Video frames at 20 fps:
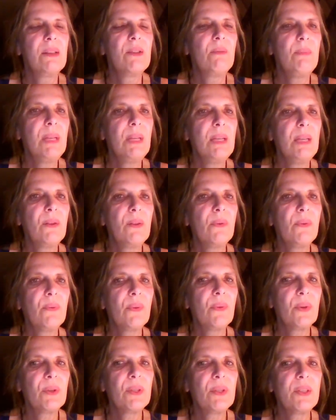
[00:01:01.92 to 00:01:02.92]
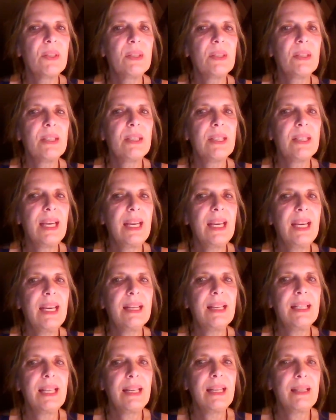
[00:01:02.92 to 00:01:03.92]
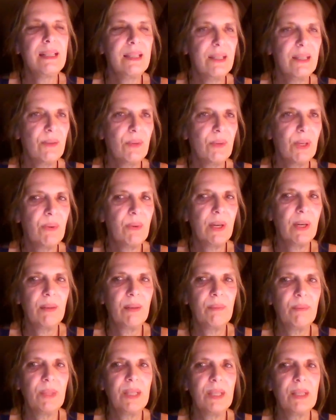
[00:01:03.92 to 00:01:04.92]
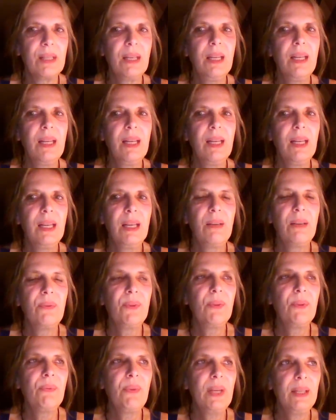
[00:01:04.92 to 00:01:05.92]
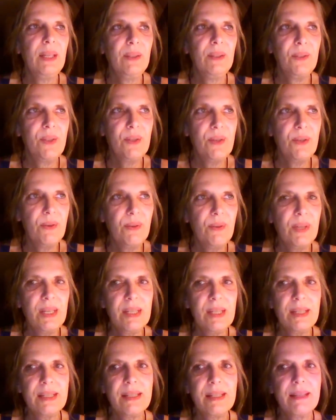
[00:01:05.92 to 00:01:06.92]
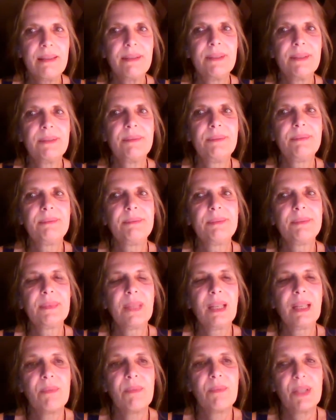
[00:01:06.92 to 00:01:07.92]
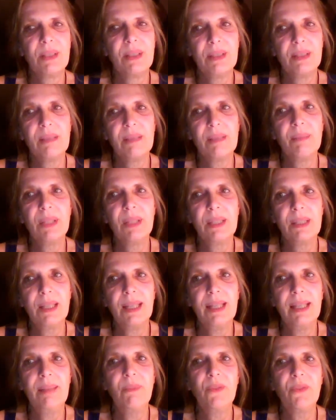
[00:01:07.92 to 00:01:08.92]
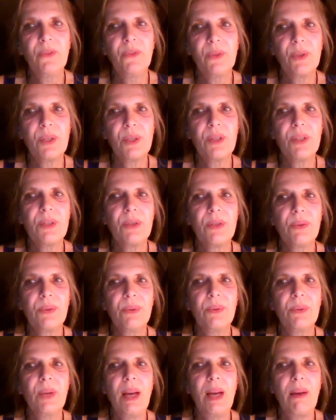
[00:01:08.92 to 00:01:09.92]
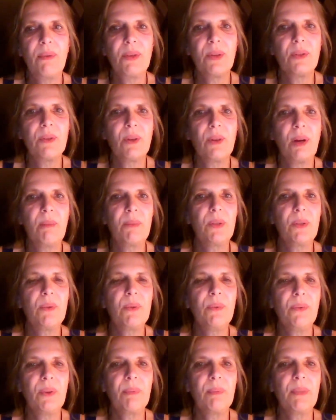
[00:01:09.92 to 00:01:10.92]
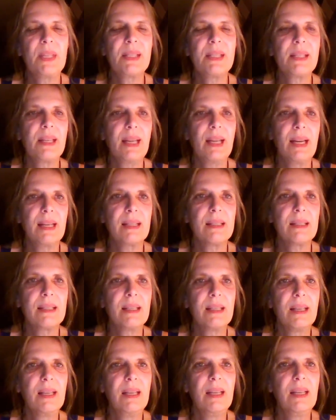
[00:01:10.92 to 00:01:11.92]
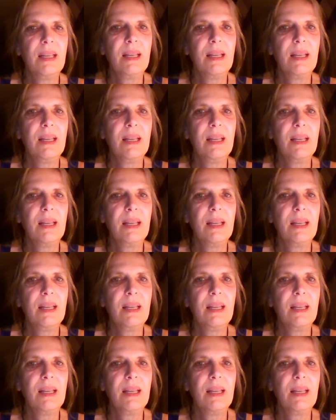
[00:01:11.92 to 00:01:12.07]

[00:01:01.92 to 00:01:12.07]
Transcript: to meet the first day attendance requirement. If you fail to do this, I'm sorry, but I'm forced to have to drop you from this class.